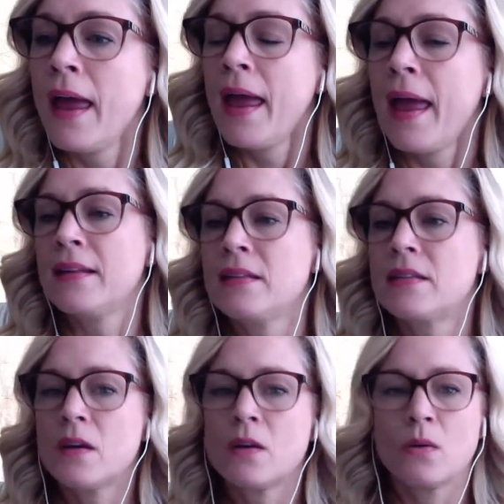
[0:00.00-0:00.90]
And
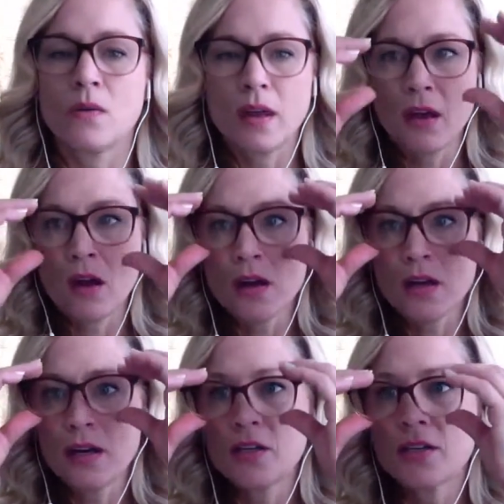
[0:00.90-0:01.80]
so they are
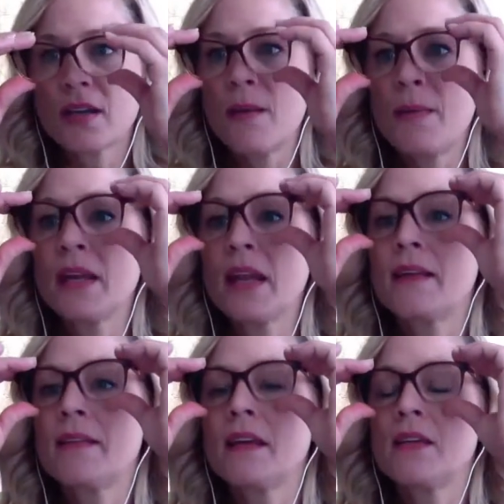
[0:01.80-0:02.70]
going to just come in
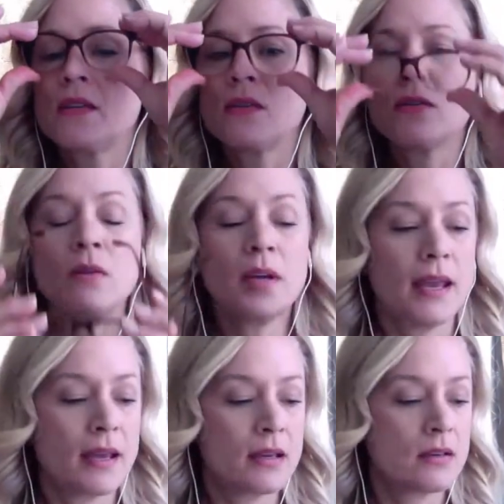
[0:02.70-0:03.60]
like they do
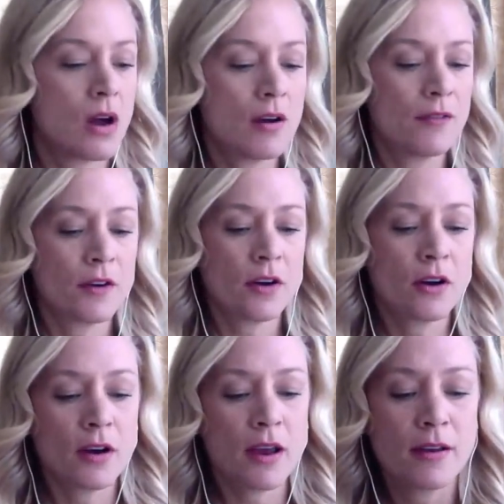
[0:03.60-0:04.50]
and offer
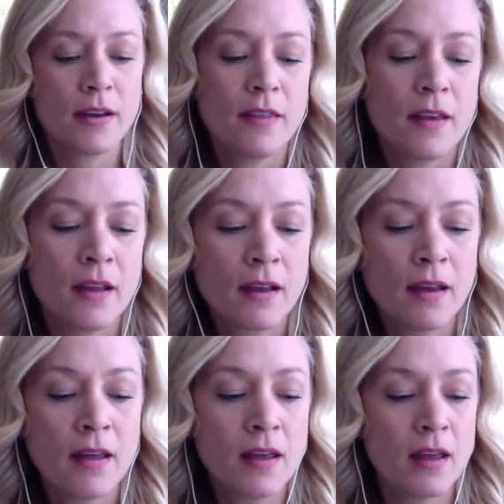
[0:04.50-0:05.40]
anything
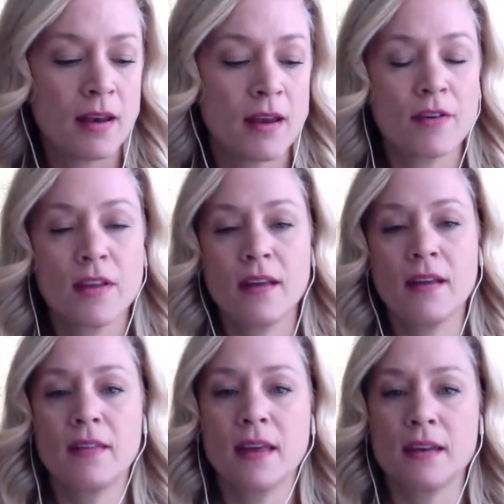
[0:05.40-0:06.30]
and everything
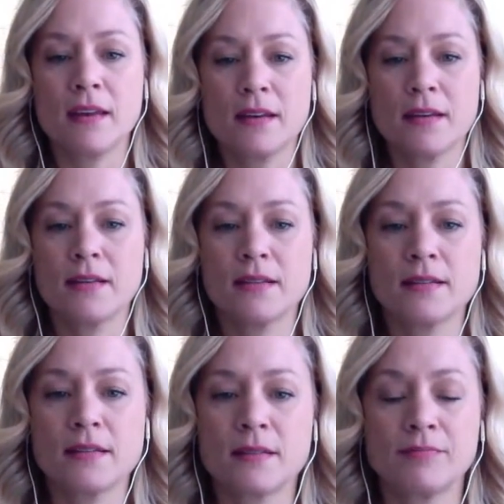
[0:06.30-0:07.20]
that
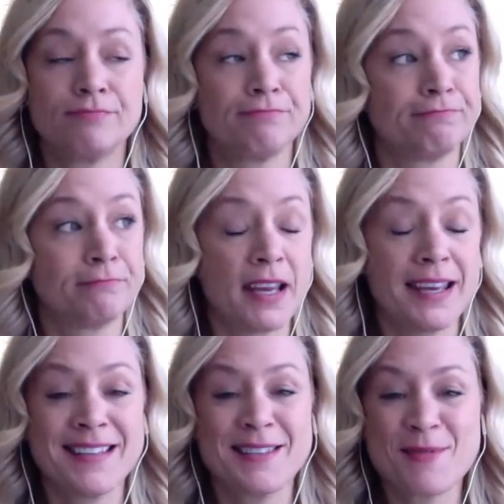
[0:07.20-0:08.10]
is, I
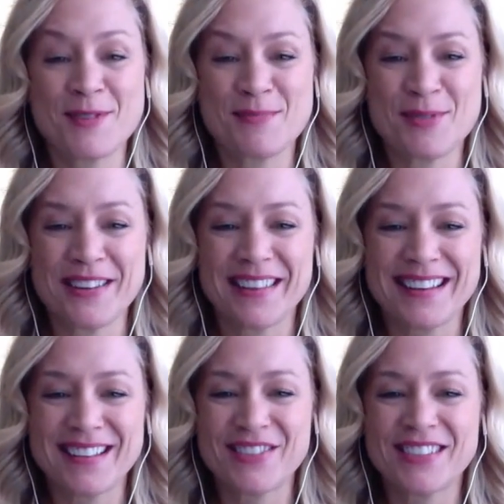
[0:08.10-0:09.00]
guess, the most important things
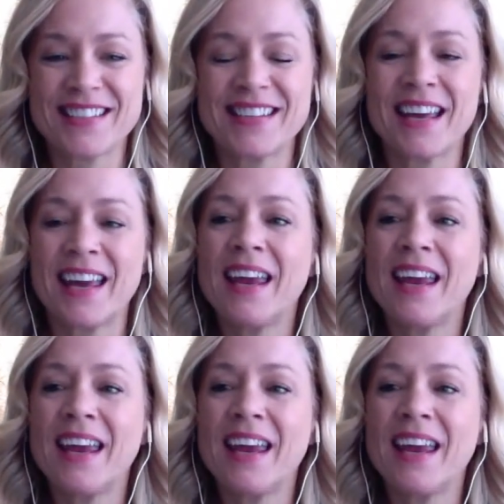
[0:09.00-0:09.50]
for today.